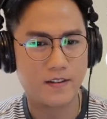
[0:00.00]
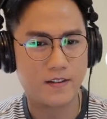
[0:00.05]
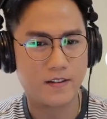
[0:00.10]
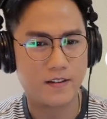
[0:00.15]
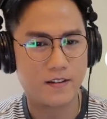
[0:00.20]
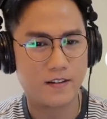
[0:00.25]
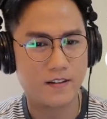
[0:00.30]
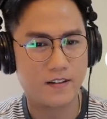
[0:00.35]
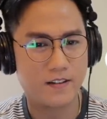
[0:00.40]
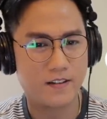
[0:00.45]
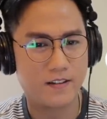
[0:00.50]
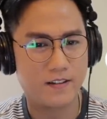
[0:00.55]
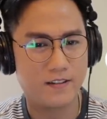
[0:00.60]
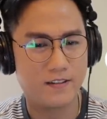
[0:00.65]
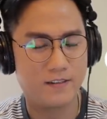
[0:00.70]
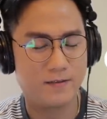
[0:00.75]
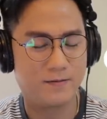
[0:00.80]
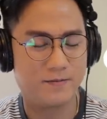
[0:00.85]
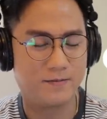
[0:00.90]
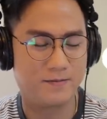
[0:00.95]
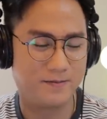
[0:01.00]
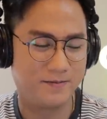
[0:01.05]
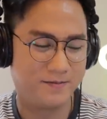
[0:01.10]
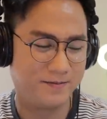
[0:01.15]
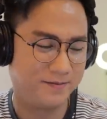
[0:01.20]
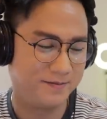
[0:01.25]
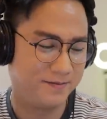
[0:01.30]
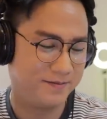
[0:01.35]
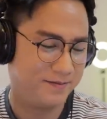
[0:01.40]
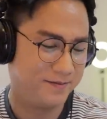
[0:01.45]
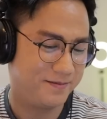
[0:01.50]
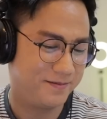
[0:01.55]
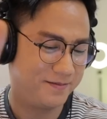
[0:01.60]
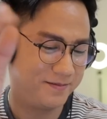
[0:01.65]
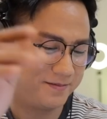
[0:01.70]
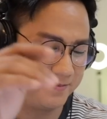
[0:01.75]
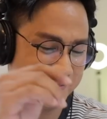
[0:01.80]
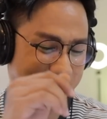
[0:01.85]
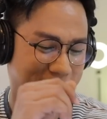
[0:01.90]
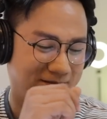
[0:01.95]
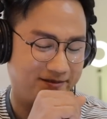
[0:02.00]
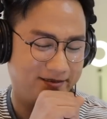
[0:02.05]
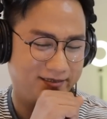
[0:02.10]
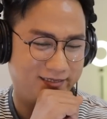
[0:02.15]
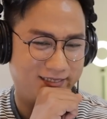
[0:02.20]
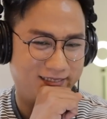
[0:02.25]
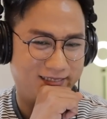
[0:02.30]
(no one is talking)